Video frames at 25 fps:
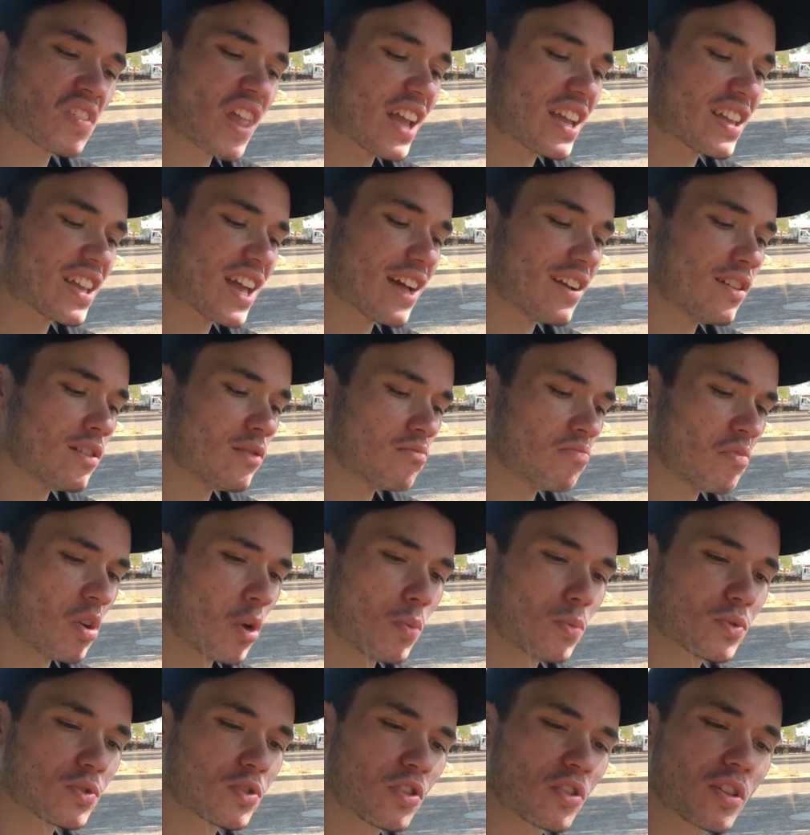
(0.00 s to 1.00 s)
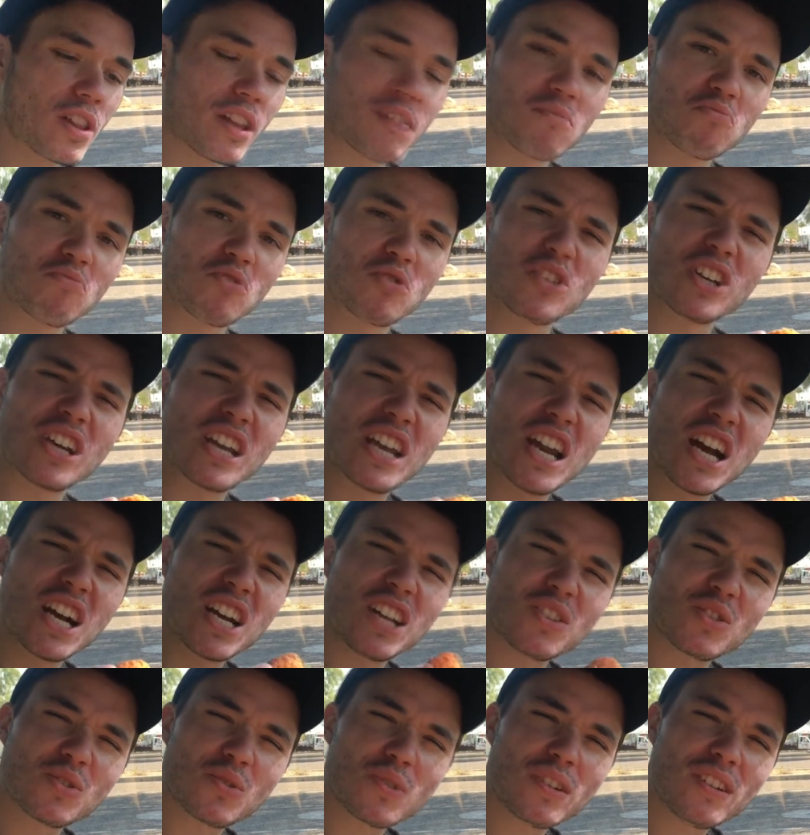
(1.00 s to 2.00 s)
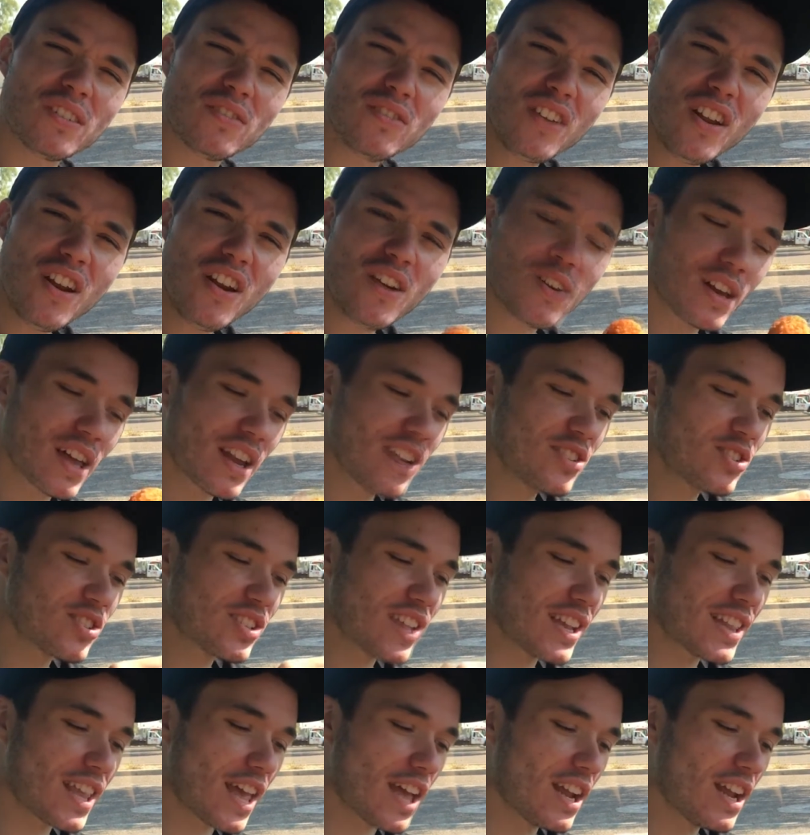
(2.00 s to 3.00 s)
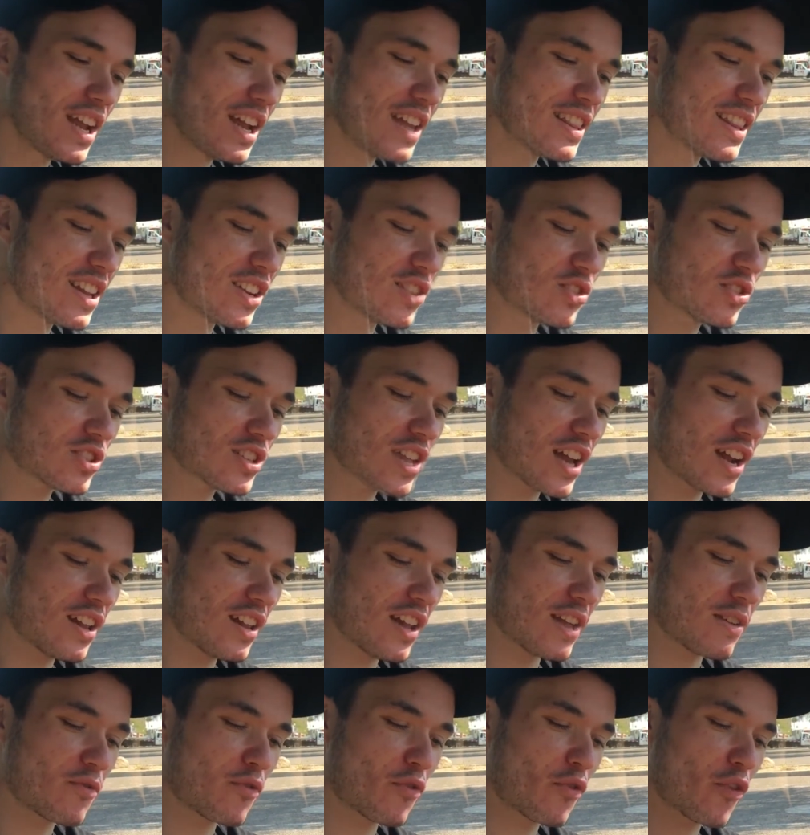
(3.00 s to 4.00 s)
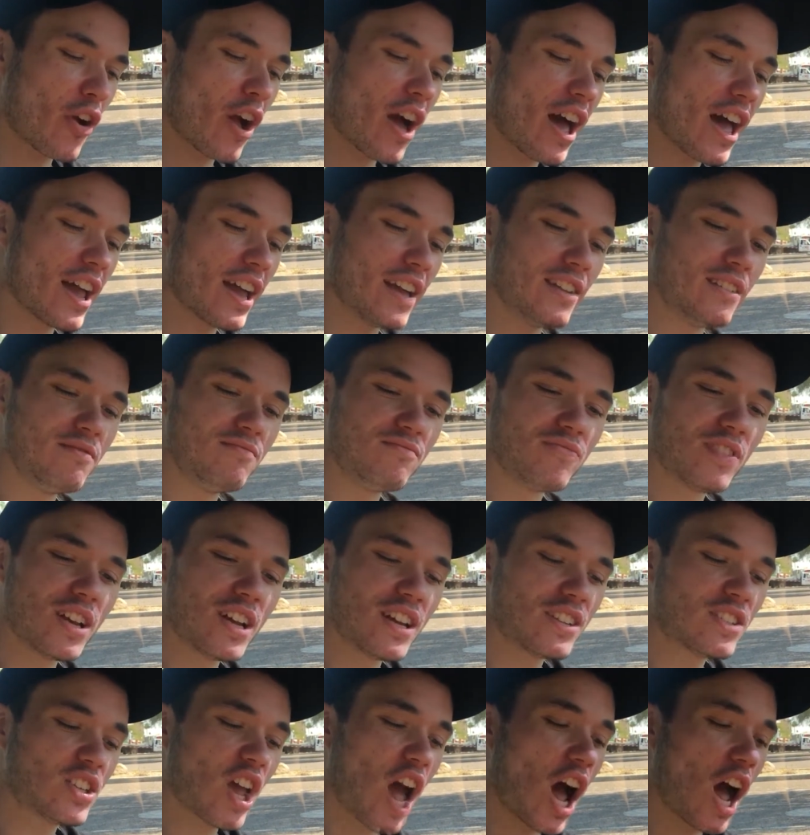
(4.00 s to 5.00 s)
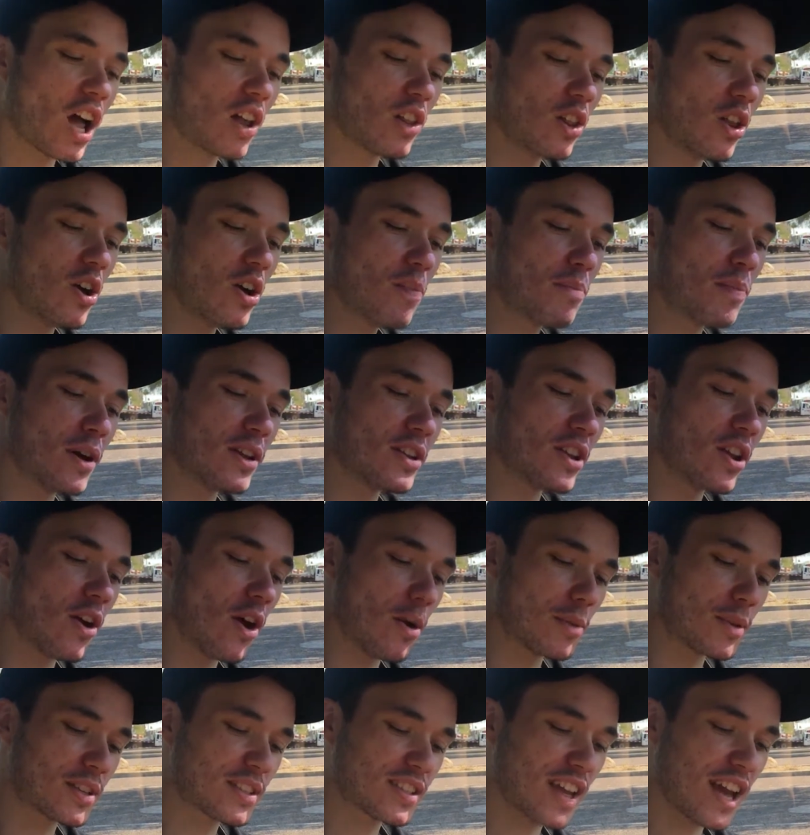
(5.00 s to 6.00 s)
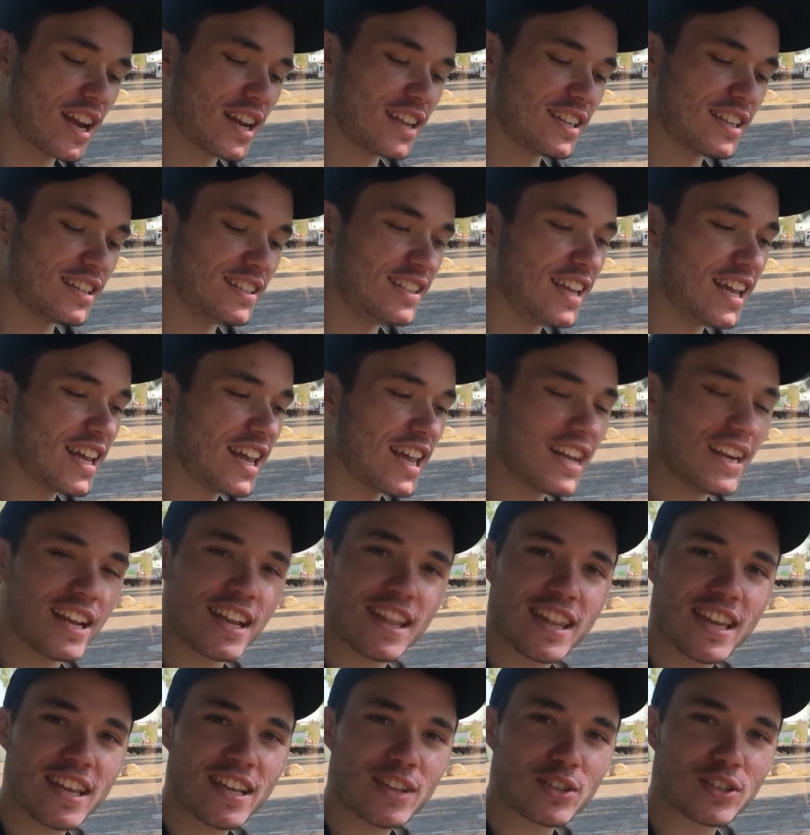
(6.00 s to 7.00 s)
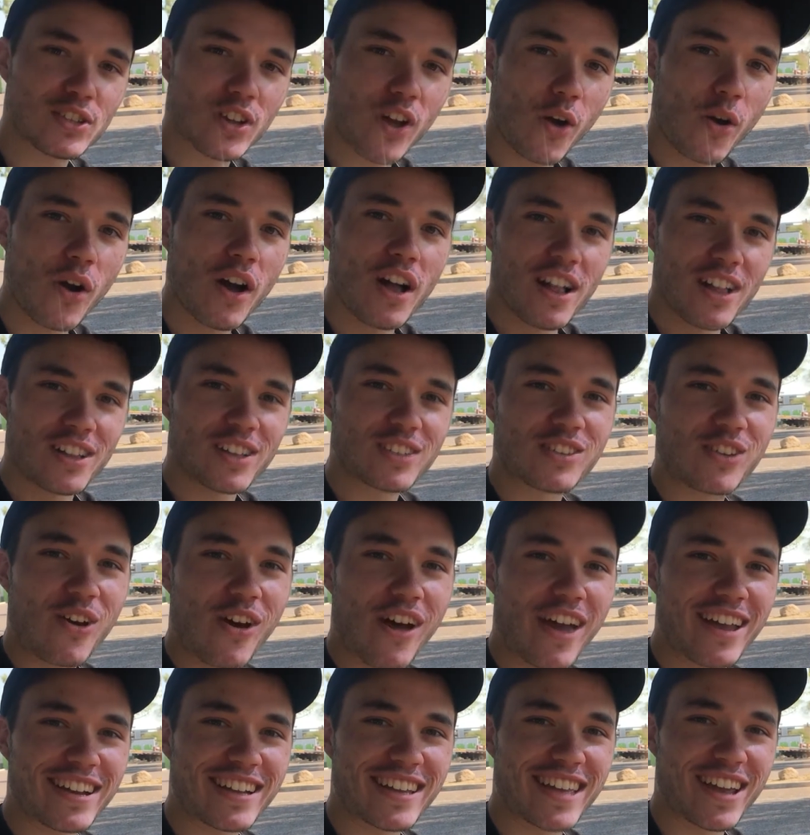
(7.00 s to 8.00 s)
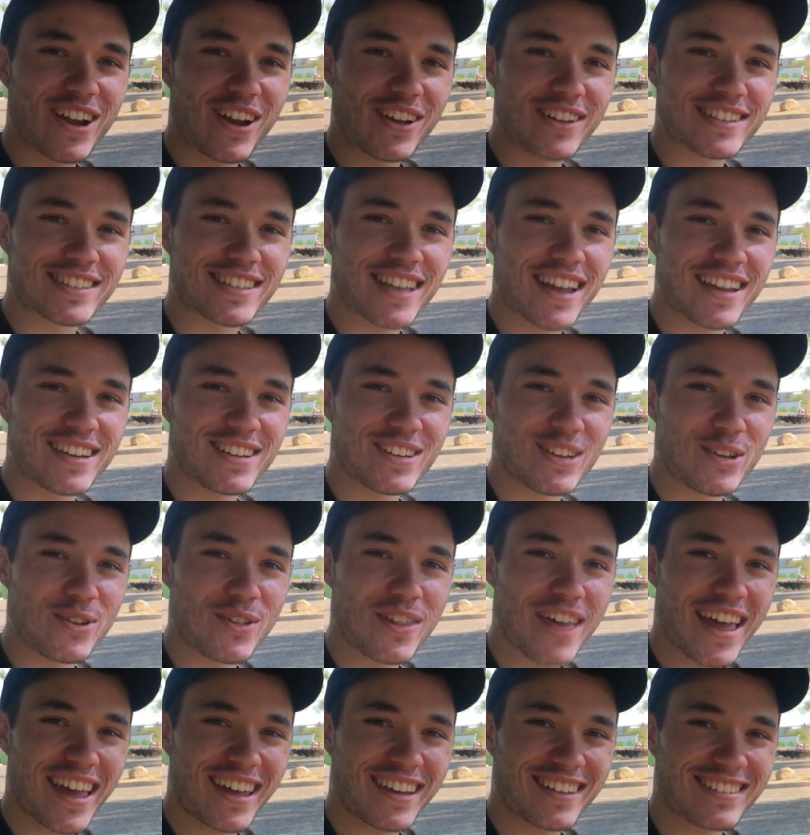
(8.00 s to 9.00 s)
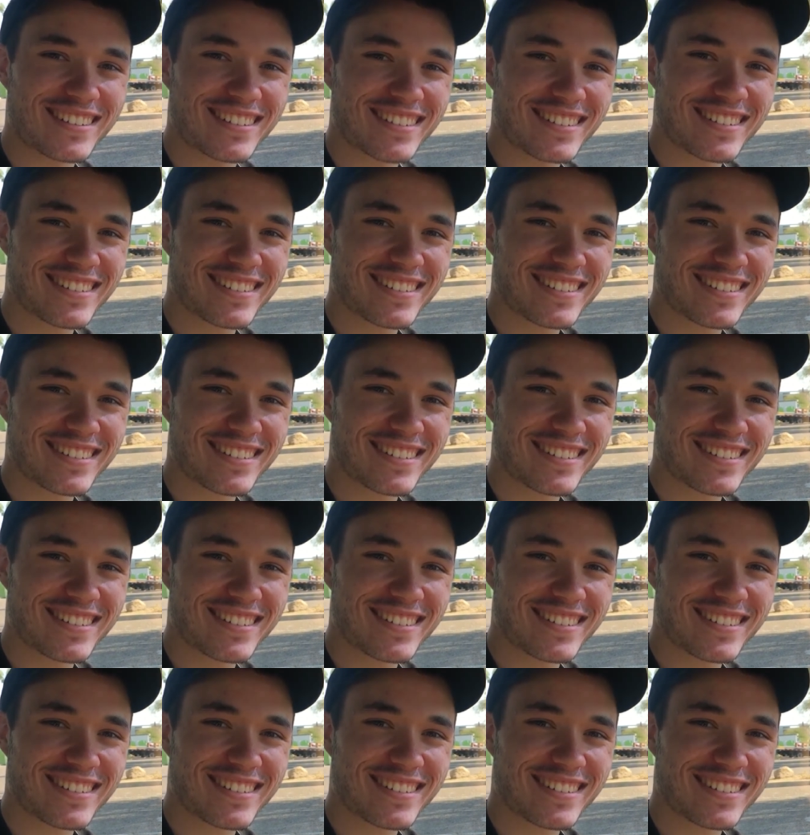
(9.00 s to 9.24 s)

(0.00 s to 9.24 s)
like kind of almost look like chicken nuggets, sort of, you know, kind of just like that, that just kind of like fried tot look. But, you know, I'm excited to dig into these. So let's go ahead and get on site and do that.